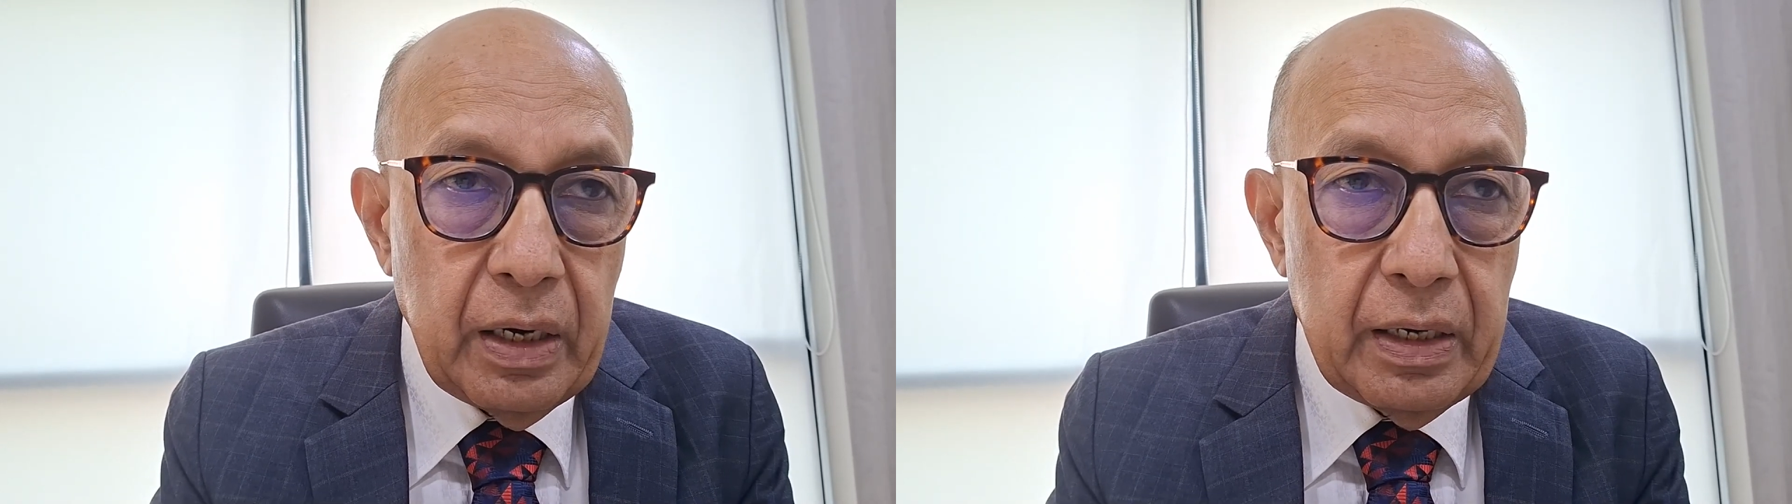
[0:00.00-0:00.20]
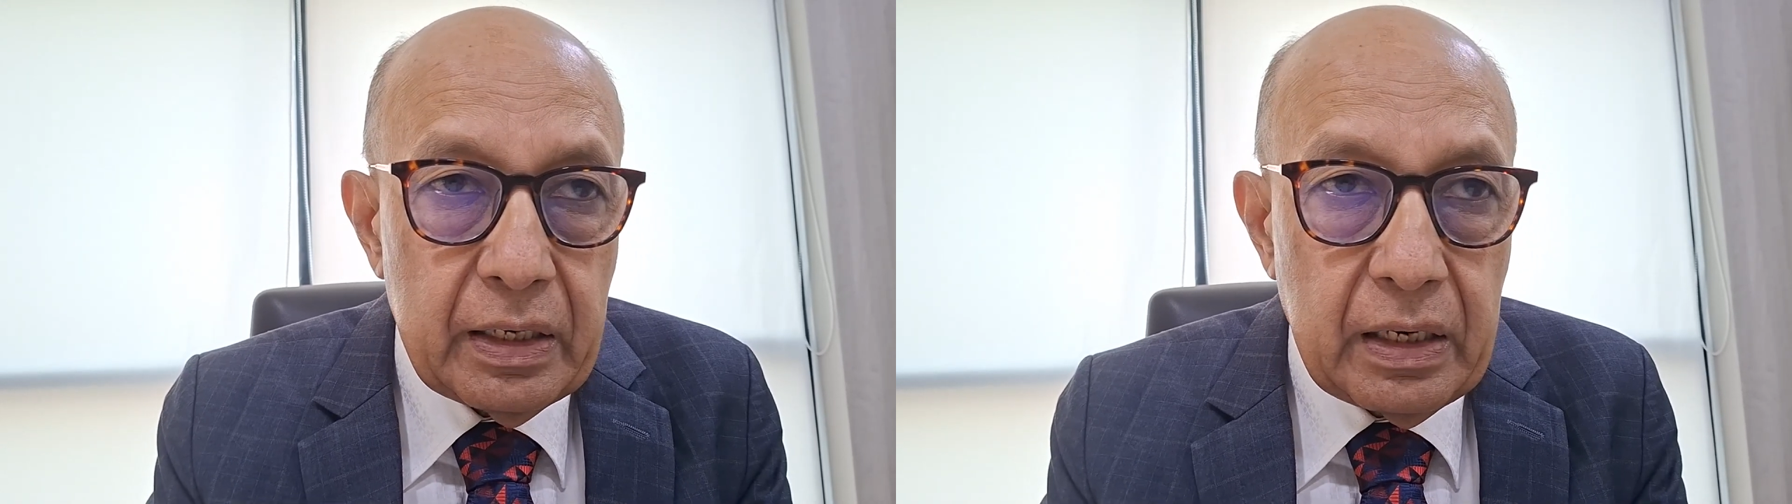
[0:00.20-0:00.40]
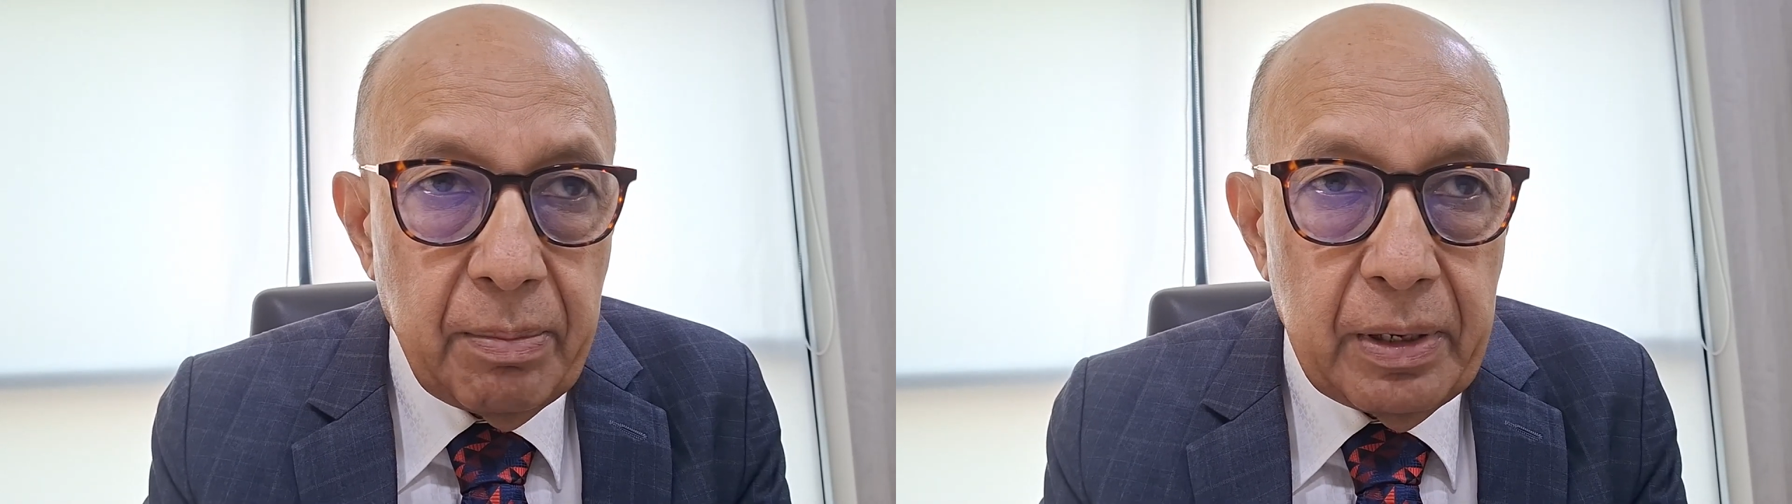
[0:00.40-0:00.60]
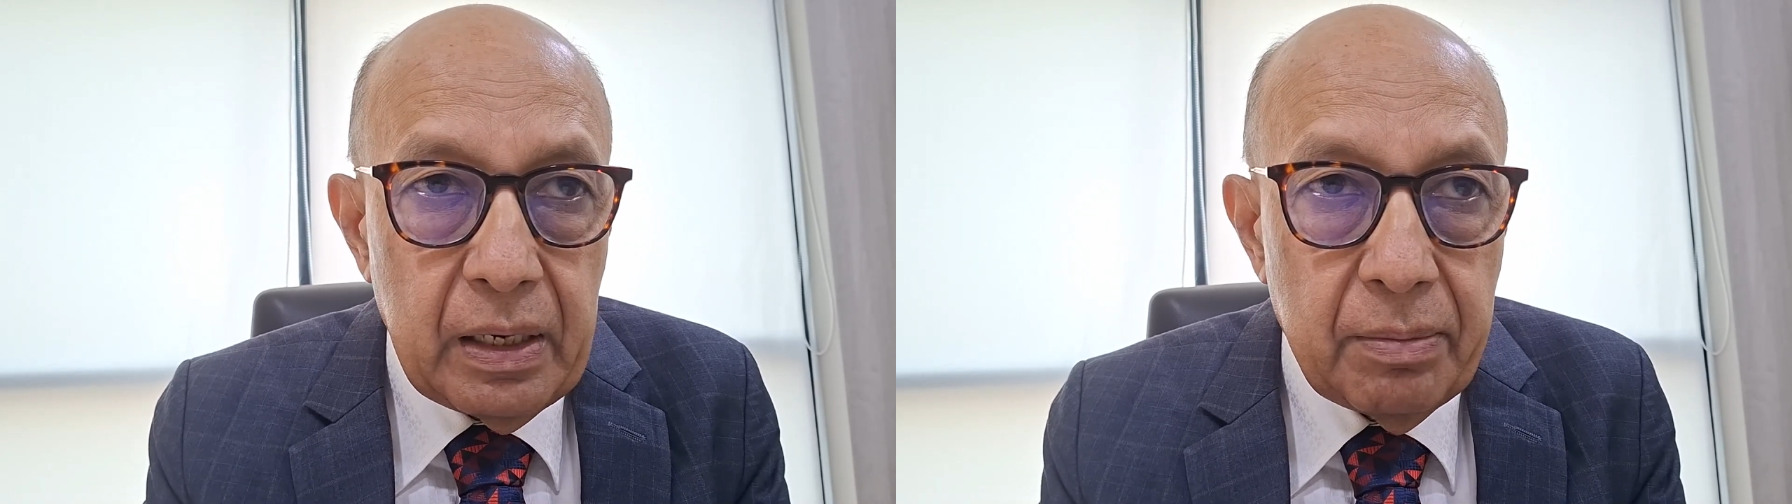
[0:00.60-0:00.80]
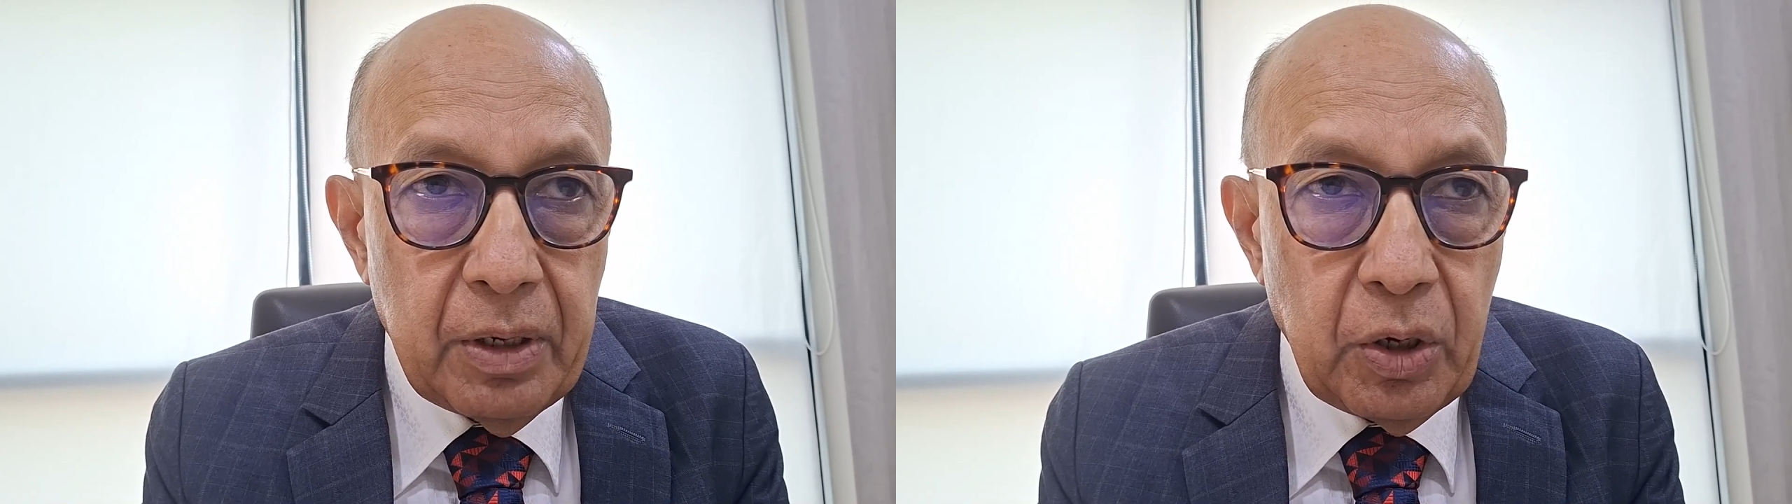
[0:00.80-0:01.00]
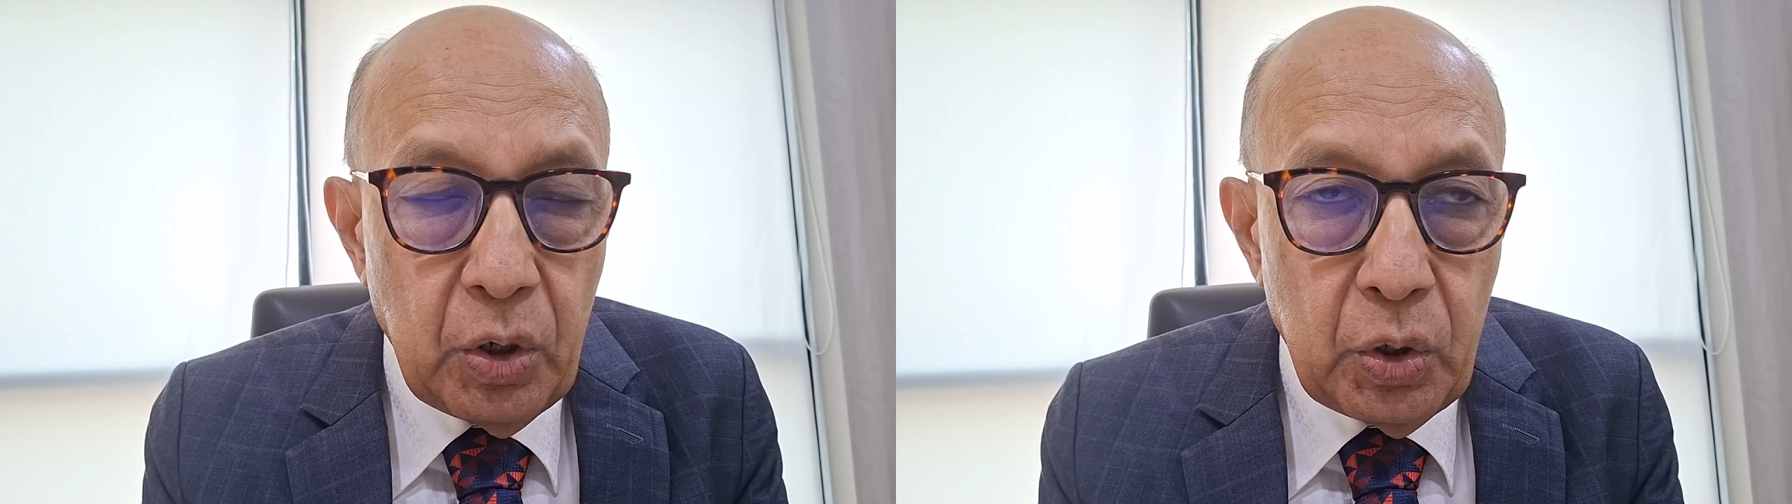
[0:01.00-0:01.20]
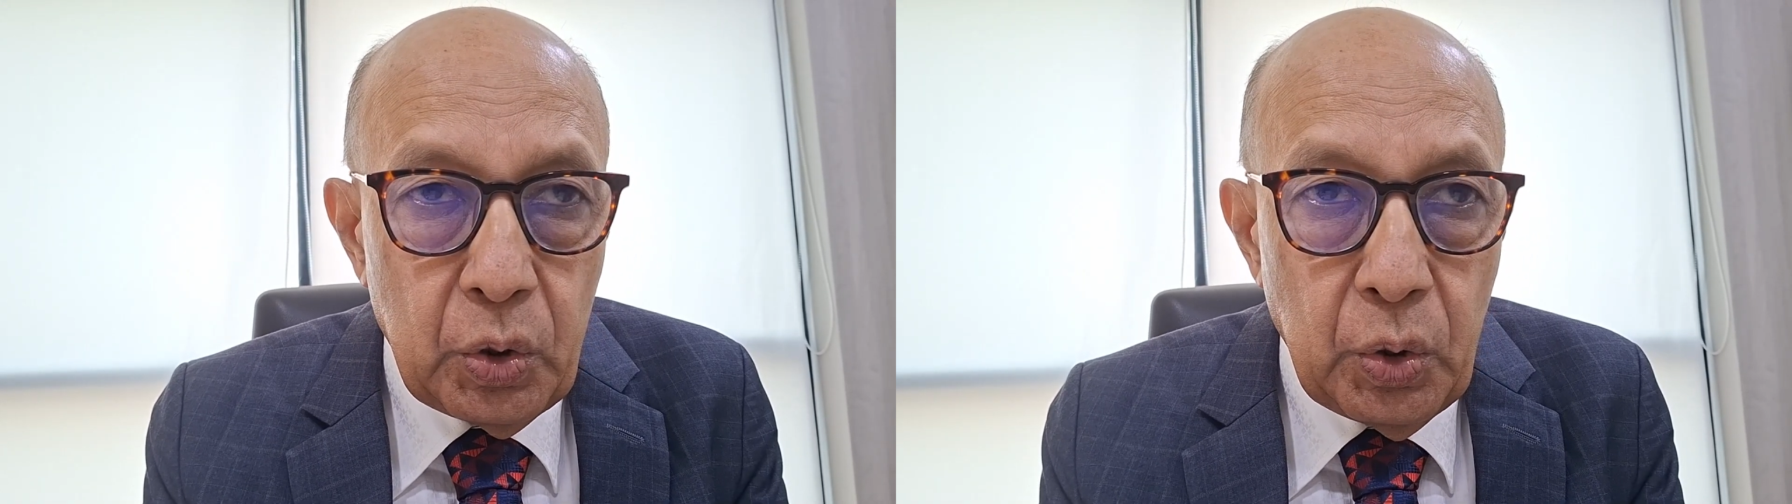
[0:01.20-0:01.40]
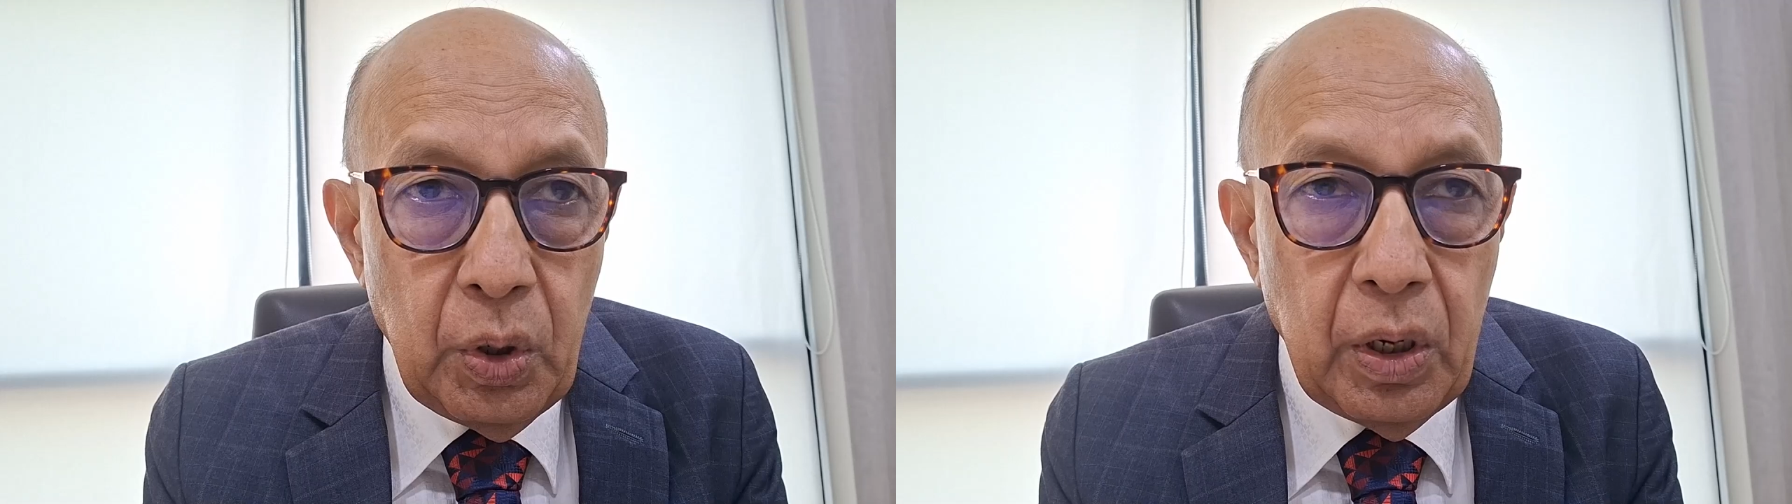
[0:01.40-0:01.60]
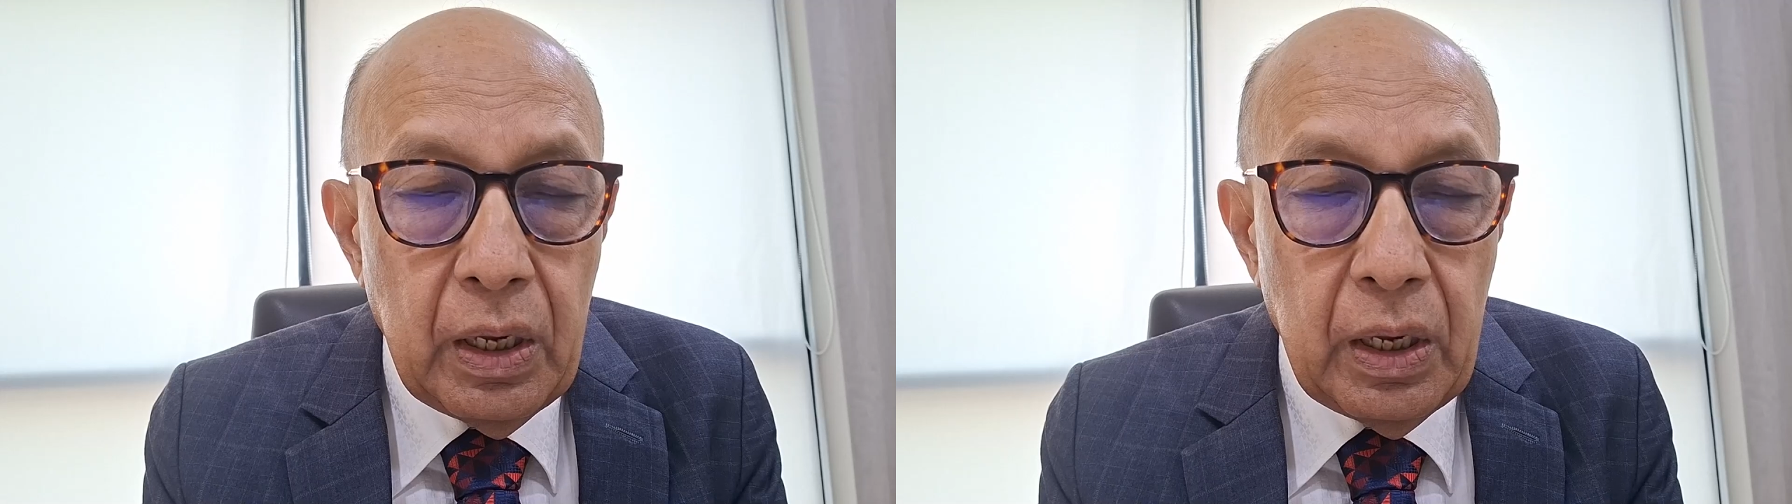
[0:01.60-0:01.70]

dyslipidemia control,